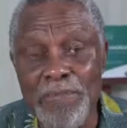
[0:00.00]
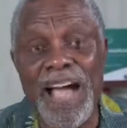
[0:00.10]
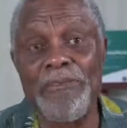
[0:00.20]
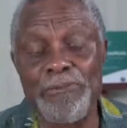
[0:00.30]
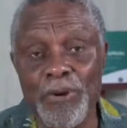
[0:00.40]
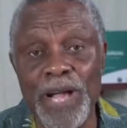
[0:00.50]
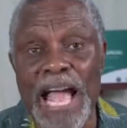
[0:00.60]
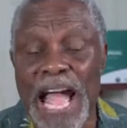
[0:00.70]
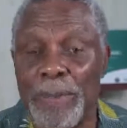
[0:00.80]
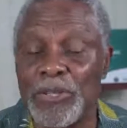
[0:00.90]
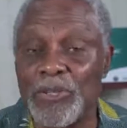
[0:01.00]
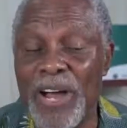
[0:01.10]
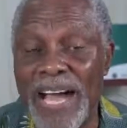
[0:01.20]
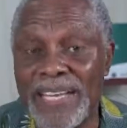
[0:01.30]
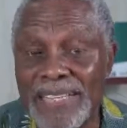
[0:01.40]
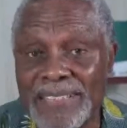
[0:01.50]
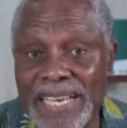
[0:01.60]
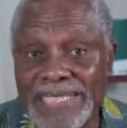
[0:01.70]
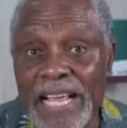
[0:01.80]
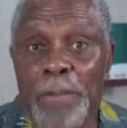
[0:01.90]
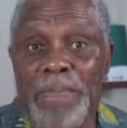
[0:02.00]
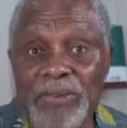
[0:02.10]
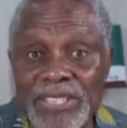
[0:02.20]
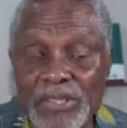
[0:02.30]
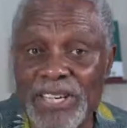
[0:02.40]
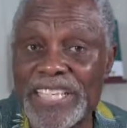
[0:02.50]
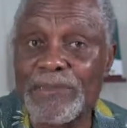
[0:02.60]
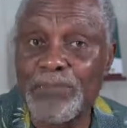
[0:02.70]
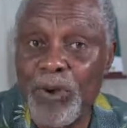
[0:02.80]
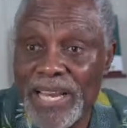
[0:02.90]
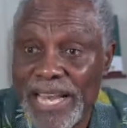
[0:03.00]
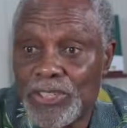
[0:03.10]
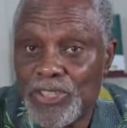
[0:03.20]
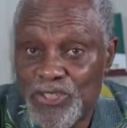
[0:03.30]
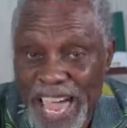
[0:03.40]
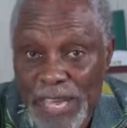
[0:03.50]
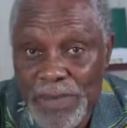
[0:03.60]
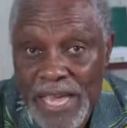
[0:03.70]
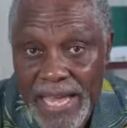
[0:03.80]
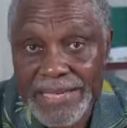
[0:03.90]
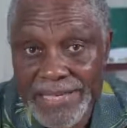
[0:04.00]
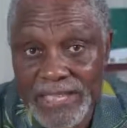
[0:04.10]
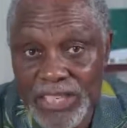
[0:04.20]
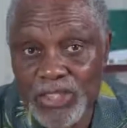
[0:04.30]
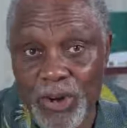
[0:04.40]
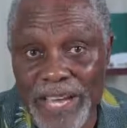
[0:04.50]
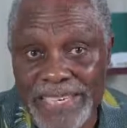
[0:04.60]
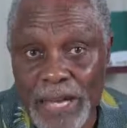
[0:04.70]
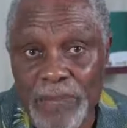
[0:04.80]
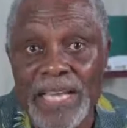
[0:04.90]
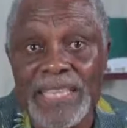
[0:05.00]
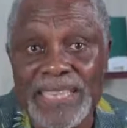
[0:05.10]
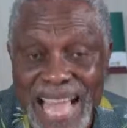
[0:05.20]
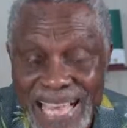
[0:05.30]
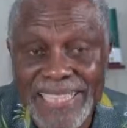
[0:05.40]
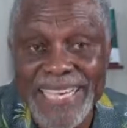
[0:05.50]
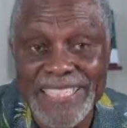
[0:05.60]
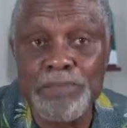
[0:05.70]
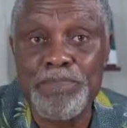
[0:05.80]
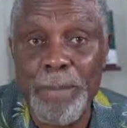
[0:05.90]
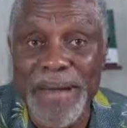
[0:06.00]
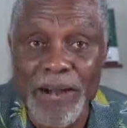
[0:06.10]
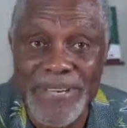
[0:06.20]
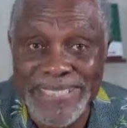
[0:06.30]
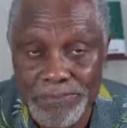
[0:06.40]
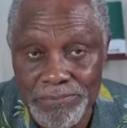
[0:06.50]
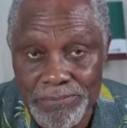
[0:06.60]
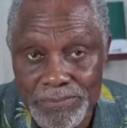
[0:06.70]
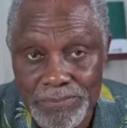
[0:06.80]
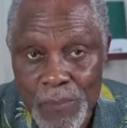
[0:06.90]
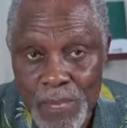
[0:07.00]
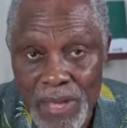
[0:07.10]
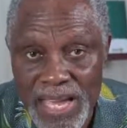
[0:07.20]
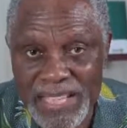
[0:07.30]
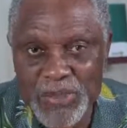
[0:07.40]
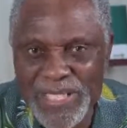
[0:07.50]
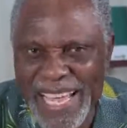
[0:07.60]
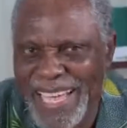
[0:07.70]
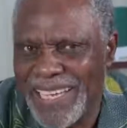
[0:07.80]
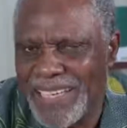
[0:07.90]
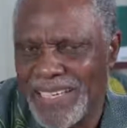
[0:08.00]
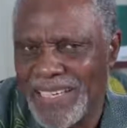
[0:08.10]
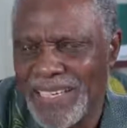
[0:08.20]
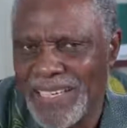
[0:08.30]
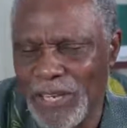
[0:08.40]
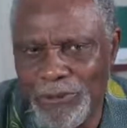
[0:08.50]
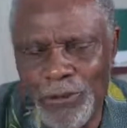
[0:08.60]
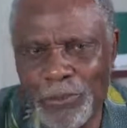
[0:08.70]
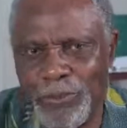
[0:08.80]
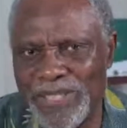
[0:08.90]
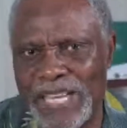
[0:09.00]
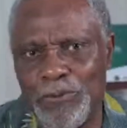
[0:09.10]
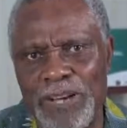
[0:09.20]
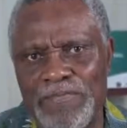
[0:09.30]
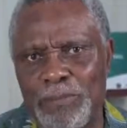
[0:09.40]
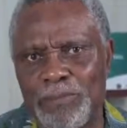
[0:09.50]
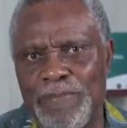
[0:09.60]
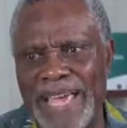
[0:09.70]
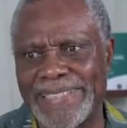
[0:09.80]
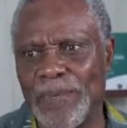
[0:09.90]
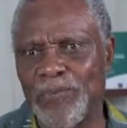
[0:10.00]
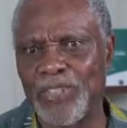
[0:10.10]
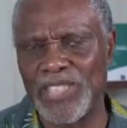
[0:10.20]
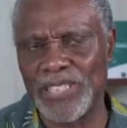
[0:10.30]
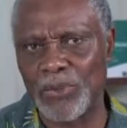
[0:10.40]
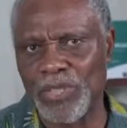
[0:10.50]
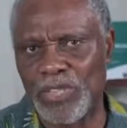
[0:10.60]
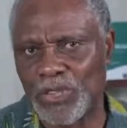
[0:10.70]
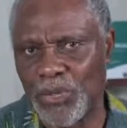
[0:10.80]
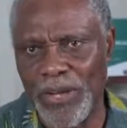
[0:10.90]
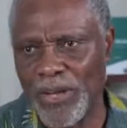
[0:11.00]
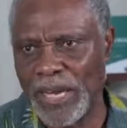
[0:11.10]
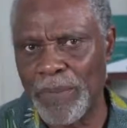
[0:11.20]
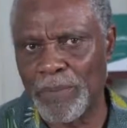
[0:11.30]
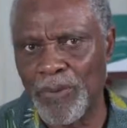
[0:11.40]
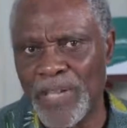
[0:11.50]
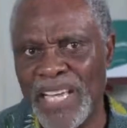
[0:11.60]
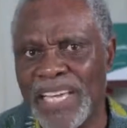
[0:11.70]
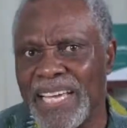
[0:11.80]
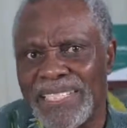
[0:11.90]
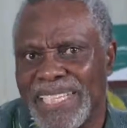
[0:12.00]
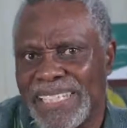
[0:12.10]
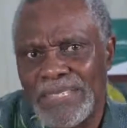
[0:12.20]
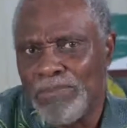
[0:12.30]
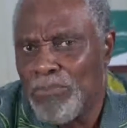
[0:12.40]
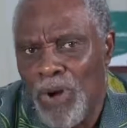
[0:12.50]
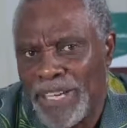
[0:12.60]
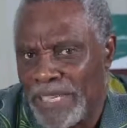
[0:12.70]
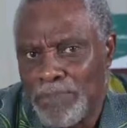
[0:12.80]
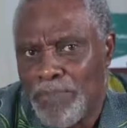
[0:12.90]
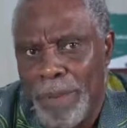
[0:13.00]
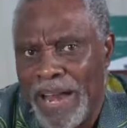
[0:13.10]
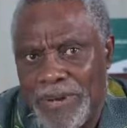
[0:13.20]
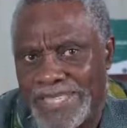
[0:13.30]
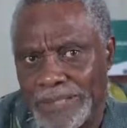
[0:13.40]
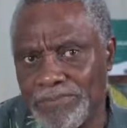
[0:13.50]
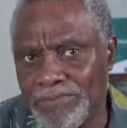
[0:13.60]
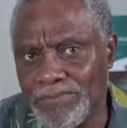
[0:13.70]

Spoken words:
powerful about your ancestors pouncing on a smaller tribe and then destroying them. That is barbarism. And today, if you boast that you have the best ammunition to destroy other people, it's just modern barbarism.